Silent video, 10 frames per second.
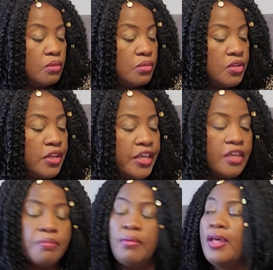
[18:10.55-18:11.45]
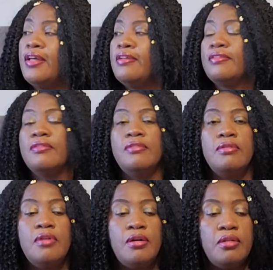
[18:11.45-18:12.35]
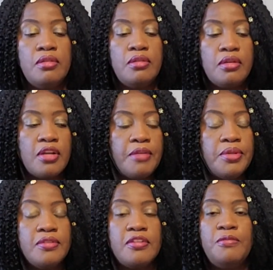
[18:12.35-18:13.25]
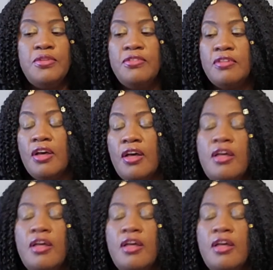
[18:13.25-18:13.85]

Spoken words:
be taking place in the coming semester